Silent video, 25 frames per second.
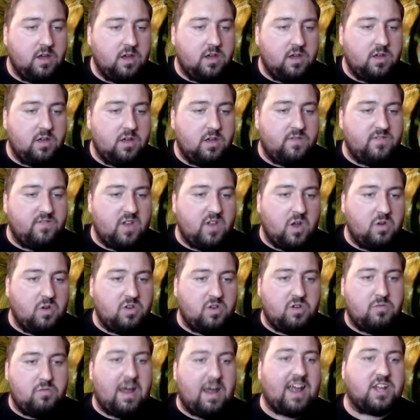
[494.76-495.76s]
you have no
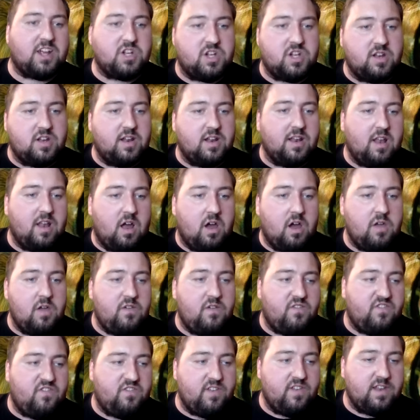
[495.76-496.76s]
direction in life,
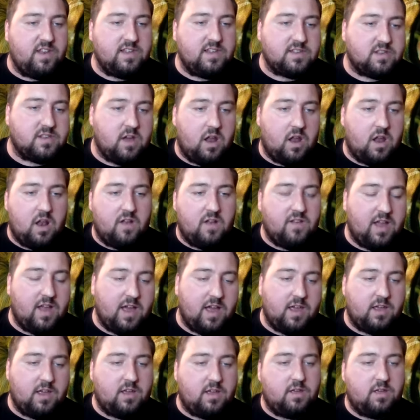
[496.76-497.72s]
and it's kind of like